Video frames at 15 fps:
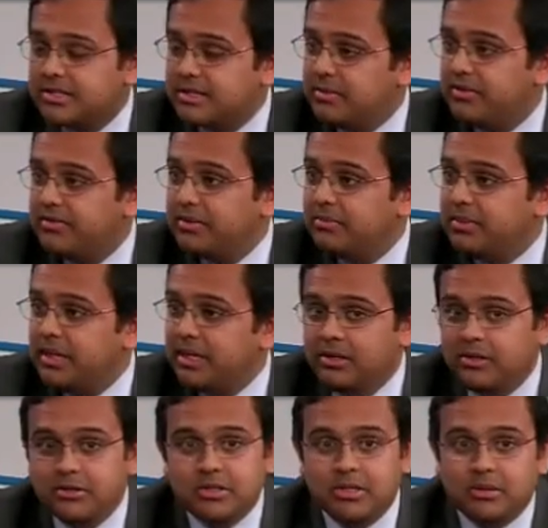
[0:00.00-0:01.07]
some of it being
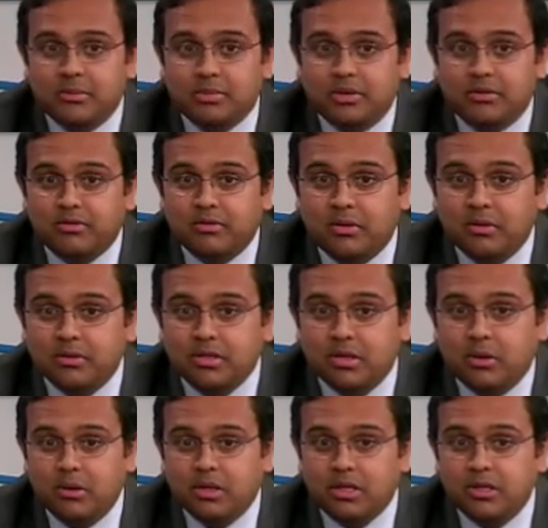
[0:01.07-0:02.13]
used in a peripheral
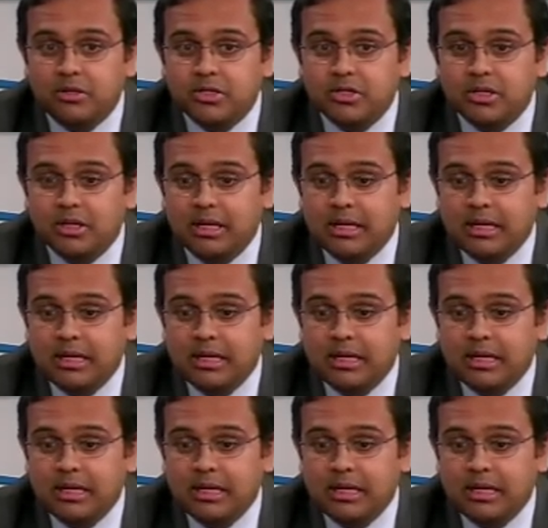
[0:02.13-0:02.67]
total occlusion